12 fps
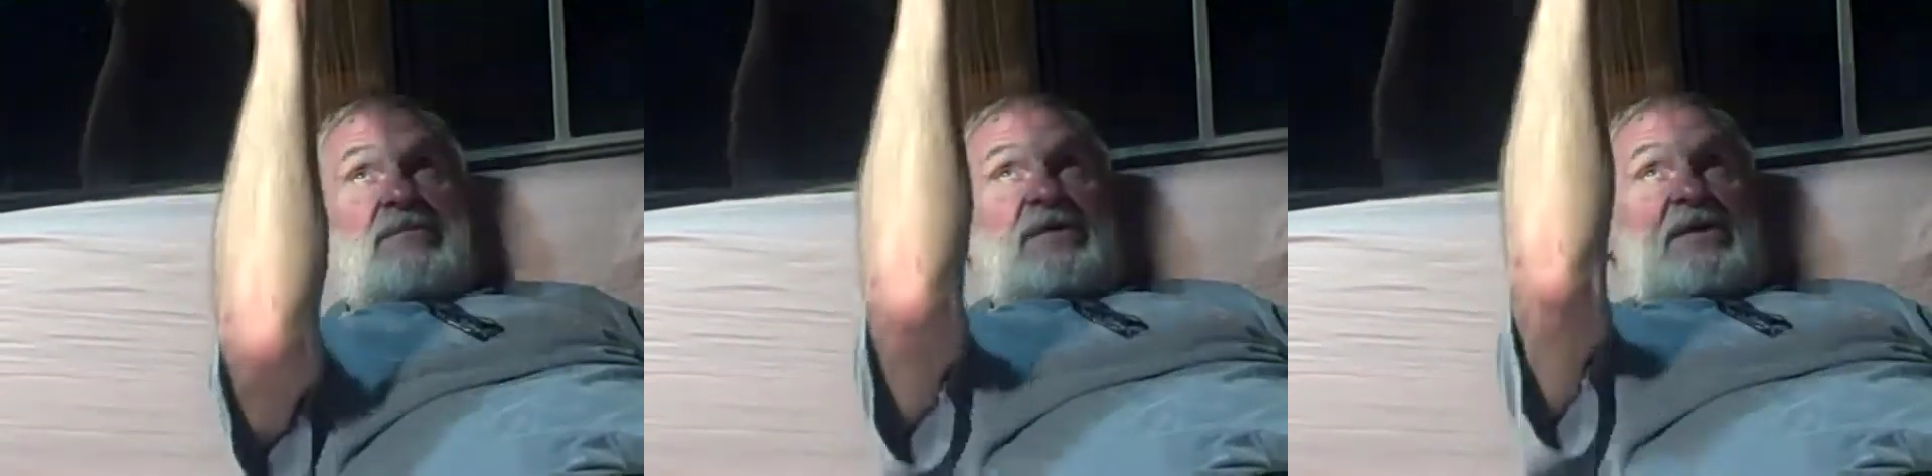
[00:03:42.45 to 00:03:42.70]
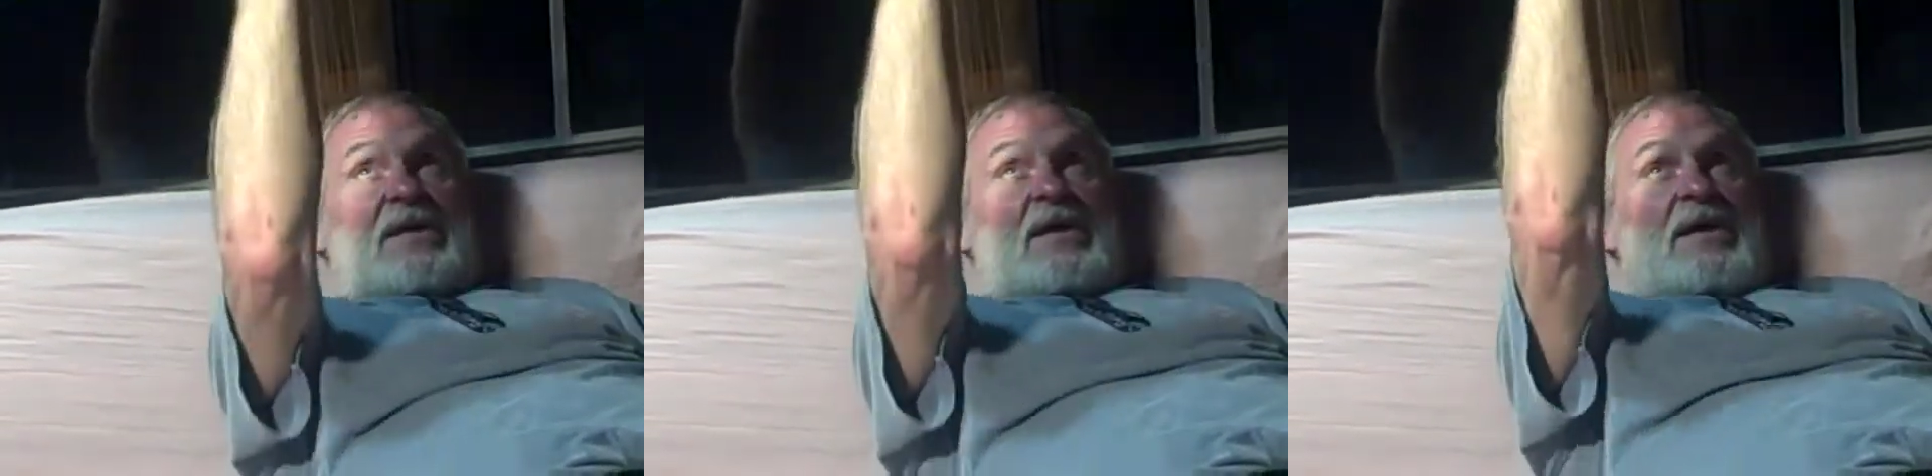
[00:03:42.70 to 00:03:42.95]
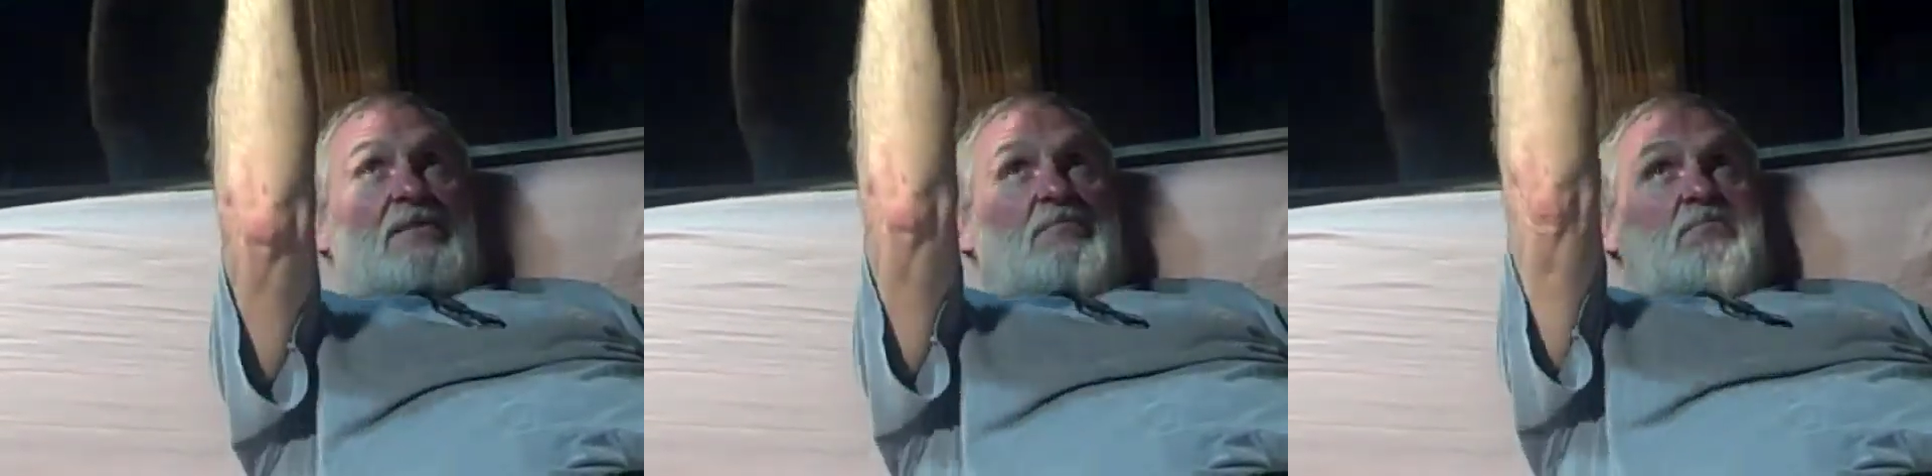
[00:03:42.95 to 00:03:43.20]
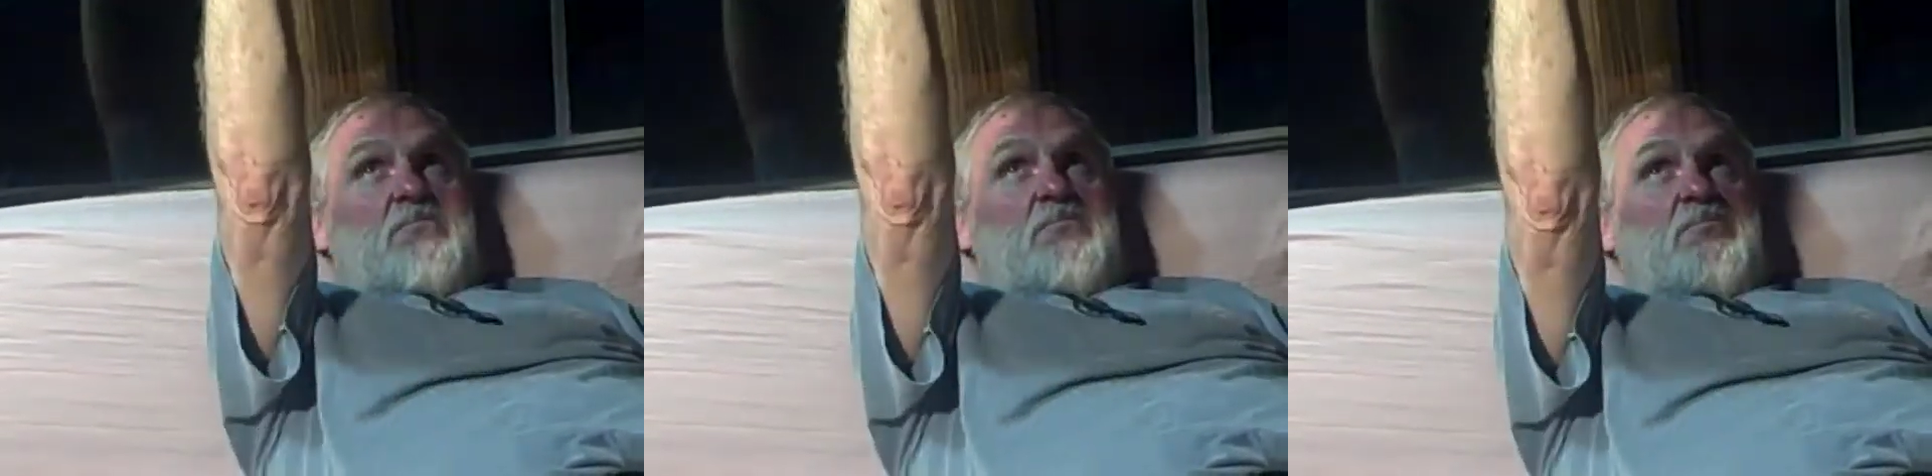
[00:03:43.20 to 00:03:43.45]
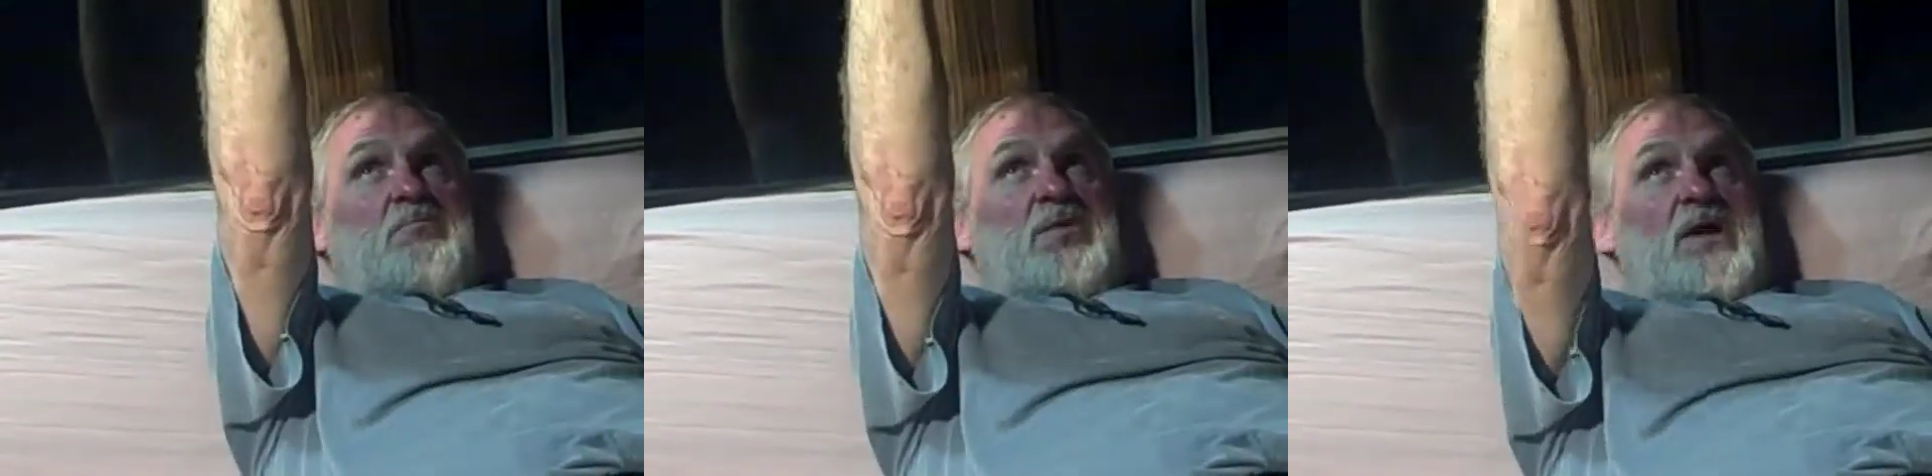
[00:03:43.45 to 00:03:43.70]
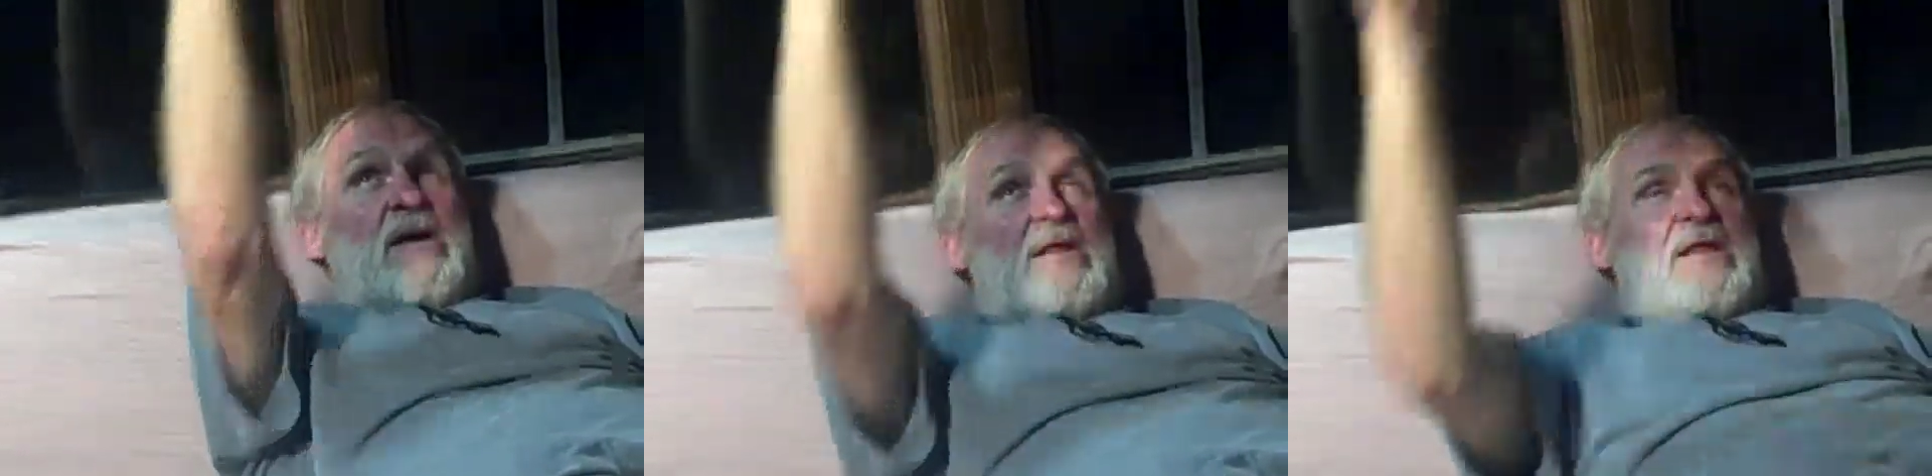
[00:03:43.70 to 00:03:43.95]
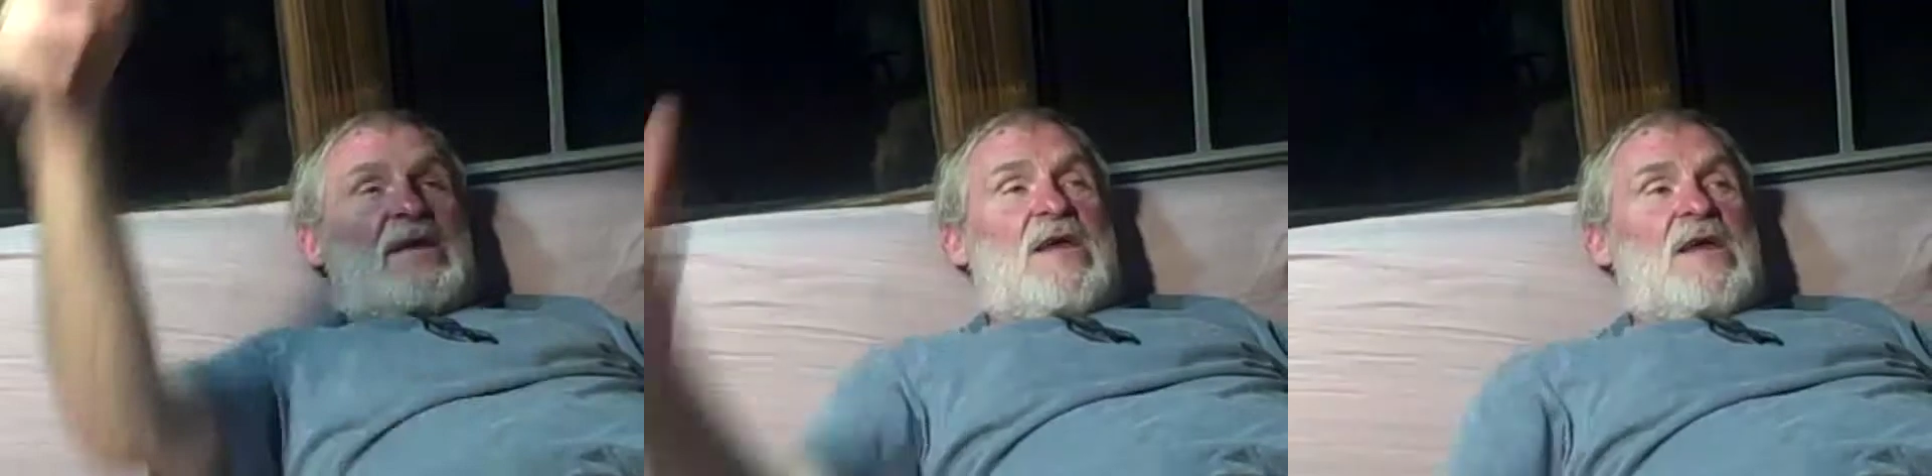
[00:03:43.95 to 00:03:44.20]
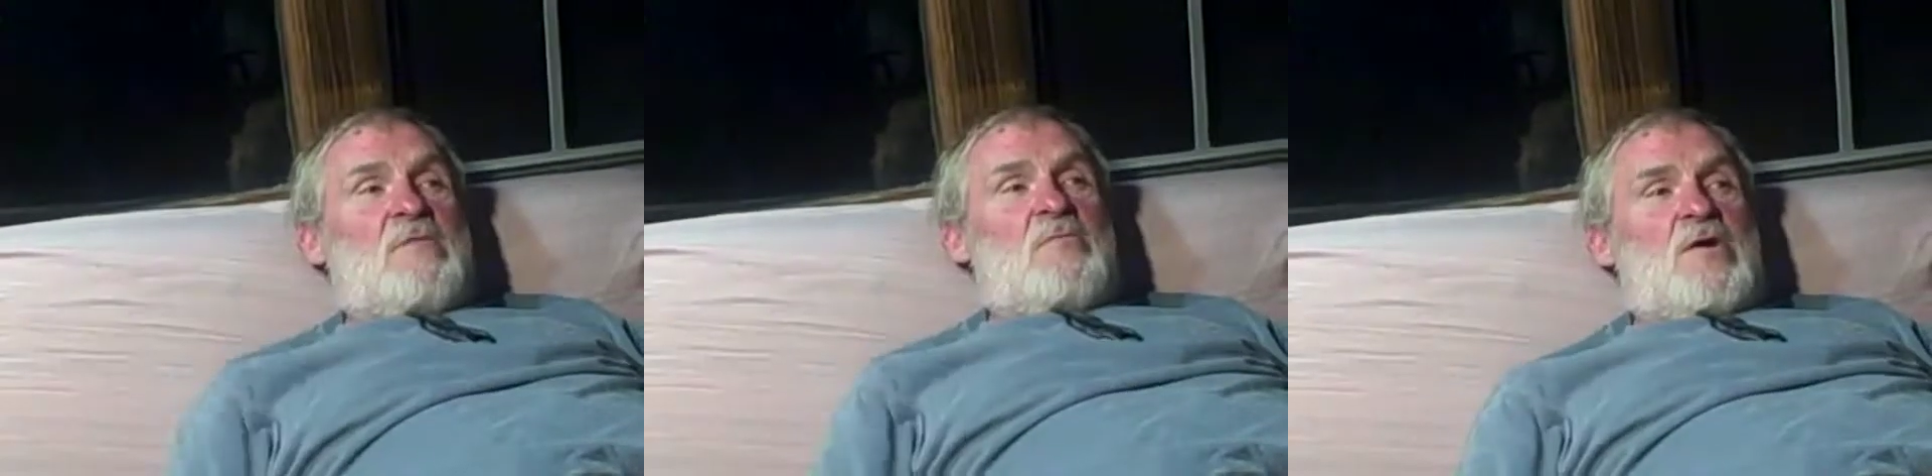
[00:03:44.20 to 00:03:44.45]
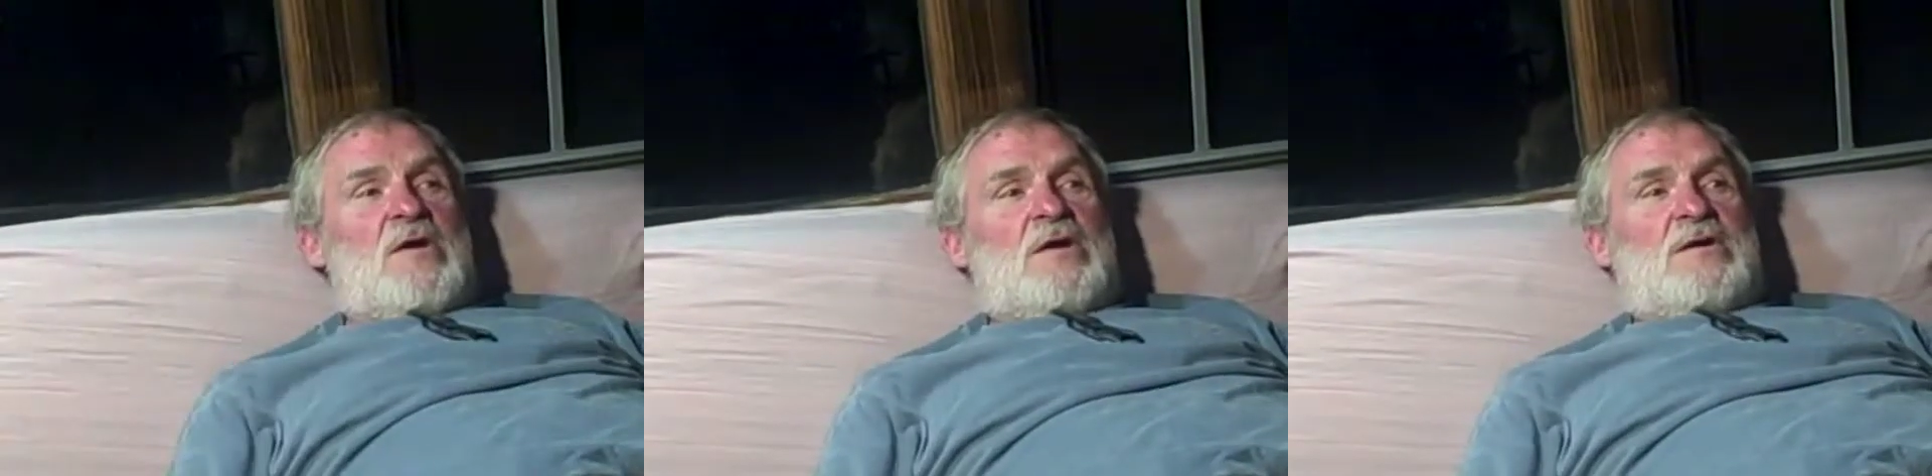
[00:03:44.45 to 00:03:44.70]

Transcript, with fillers: and plunk the camera